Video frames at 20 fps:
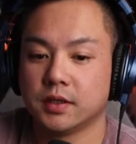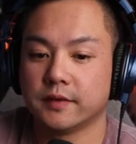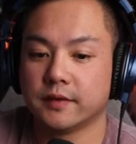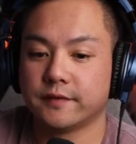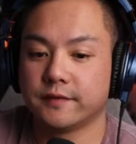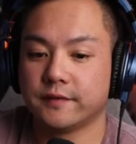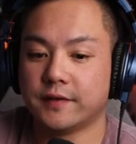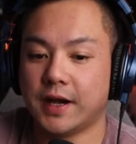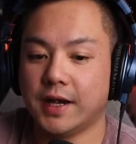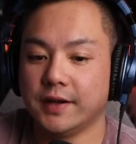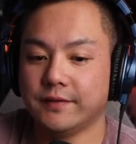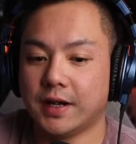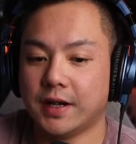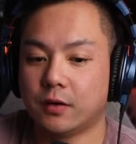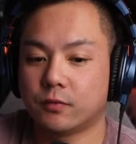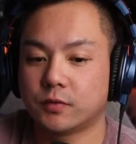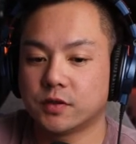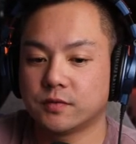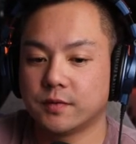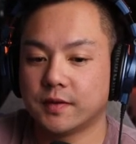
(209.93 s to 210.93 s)
five
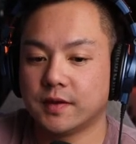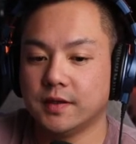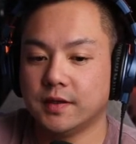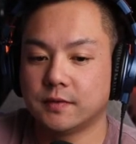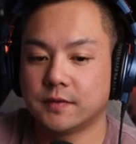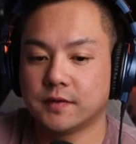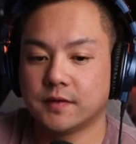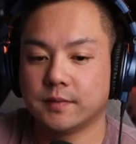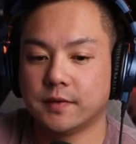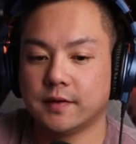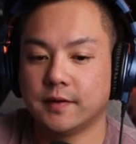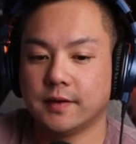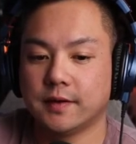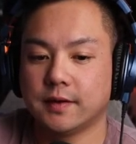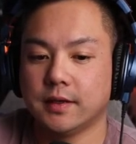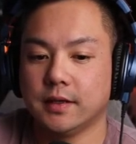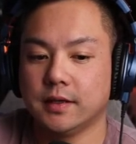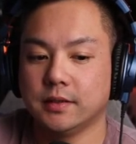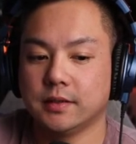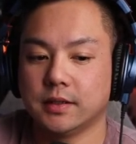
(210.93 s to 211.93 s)
hours with it or something like
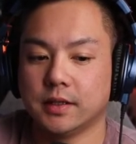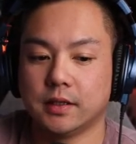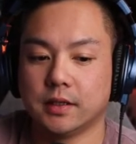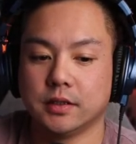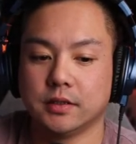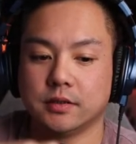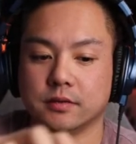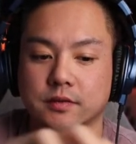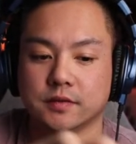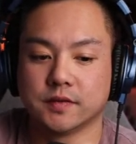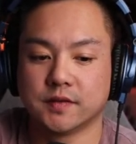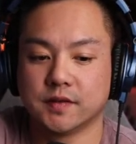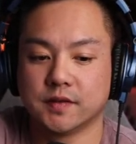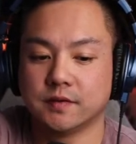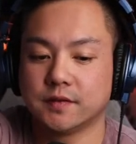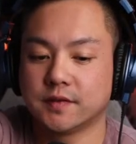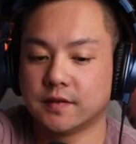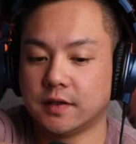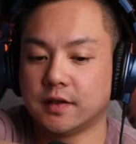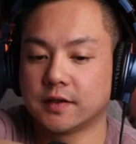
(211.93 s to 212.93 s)
that. I don't know. It was, it was
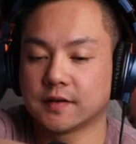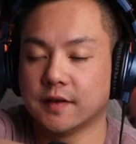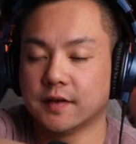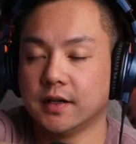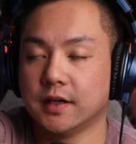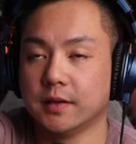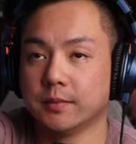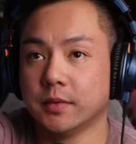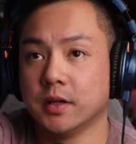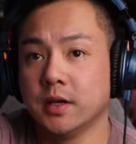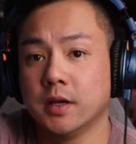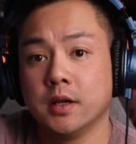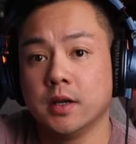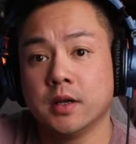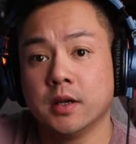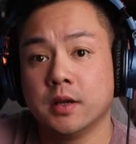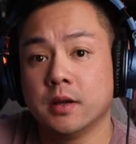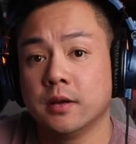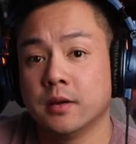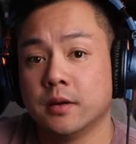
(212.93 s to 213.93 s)
a long time.
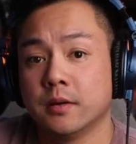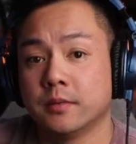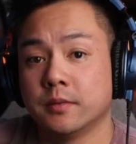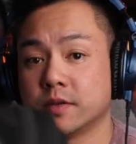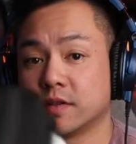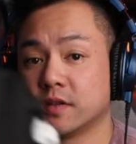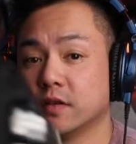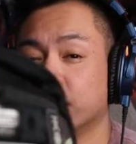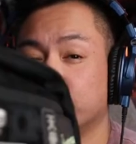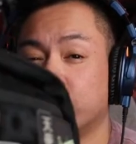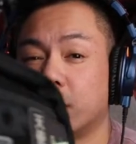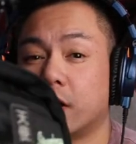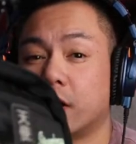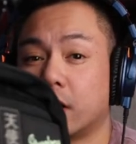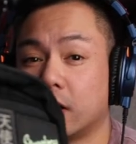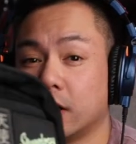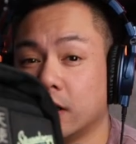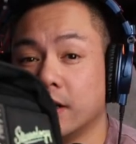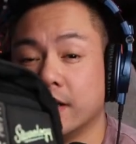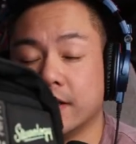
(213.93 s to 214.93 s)
So
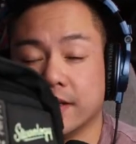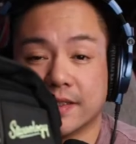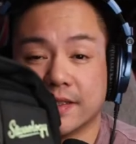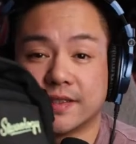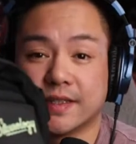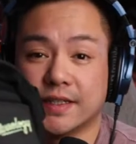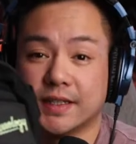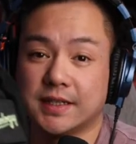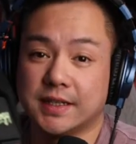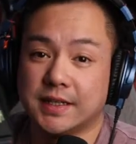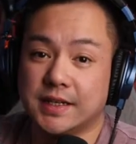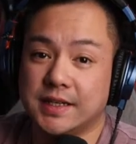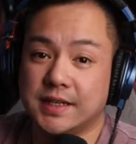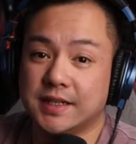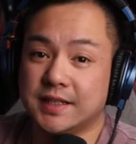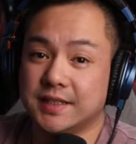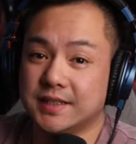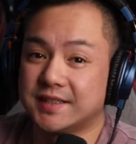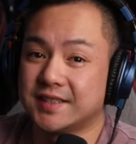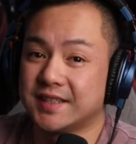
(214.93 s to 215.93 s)
far, this thing
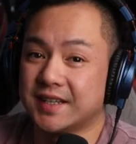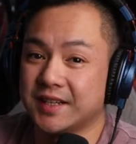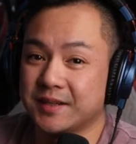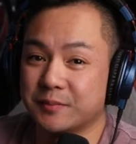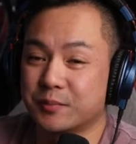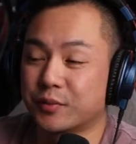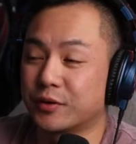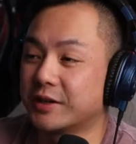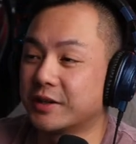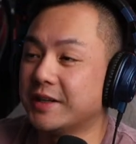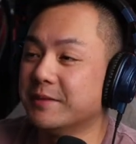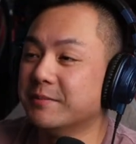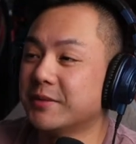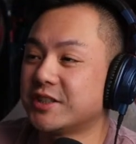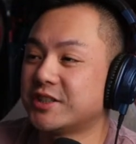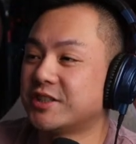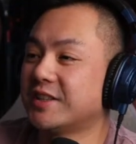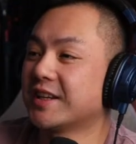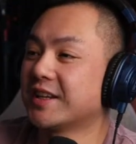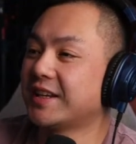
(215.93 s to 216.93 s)
is pretty
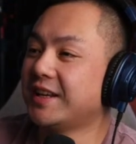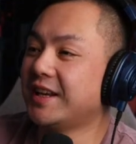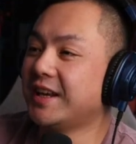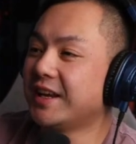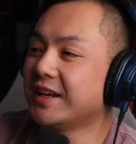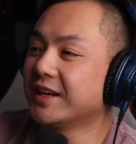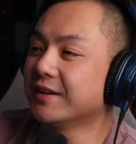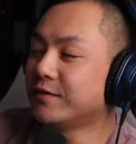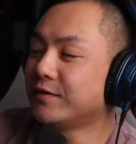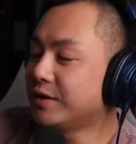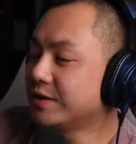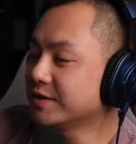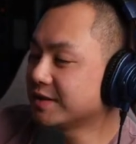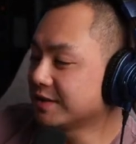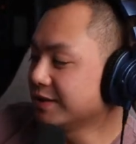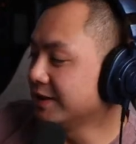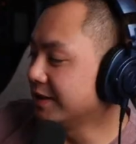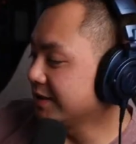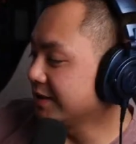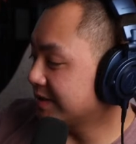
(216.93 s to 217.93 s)
much the king of all
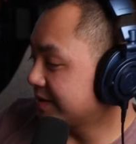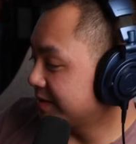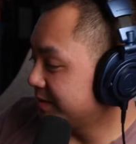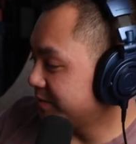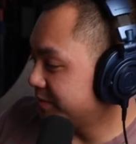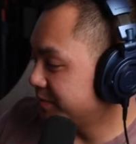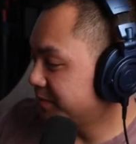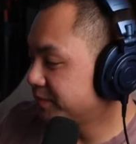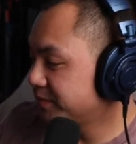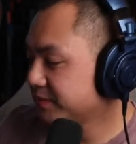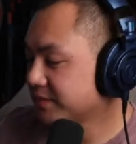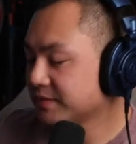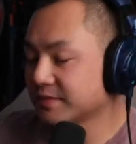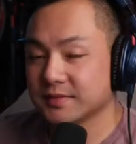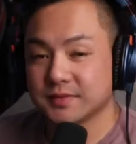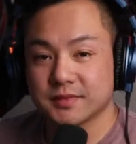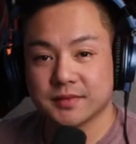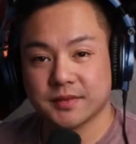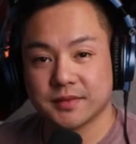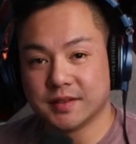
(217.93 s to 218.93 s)
slings.
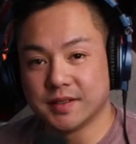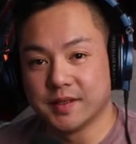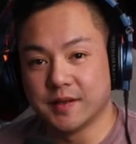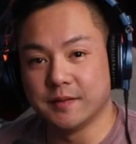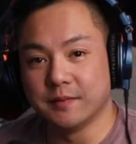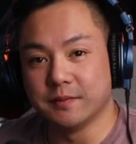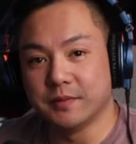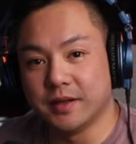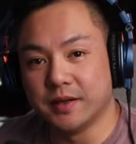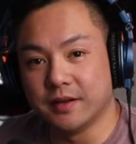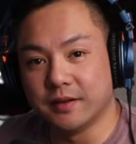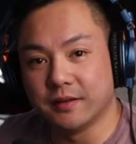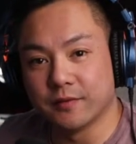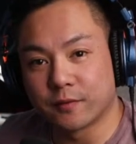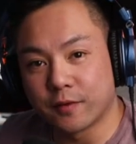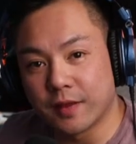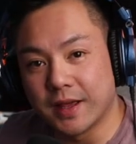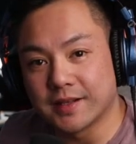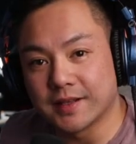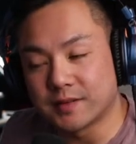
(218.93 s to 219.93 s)
Didn't mean for
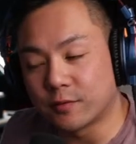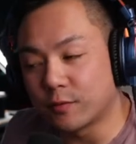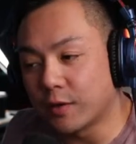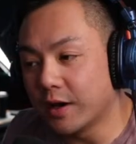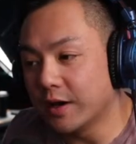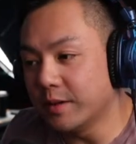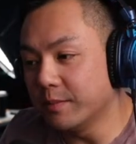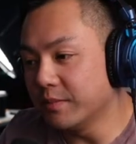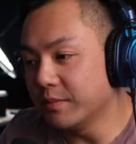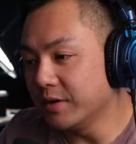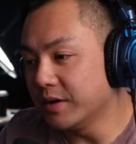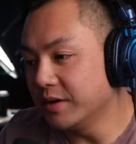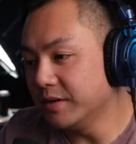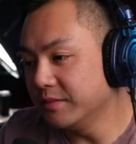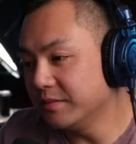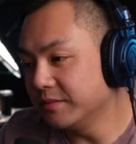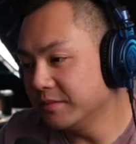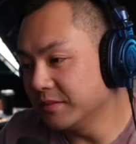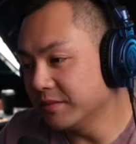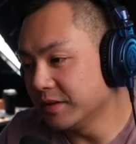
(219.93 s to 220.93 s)
that to rhyme, but
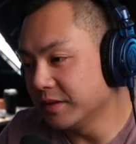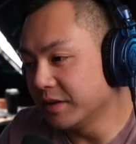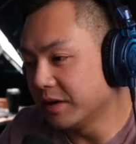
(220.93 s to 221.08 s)
you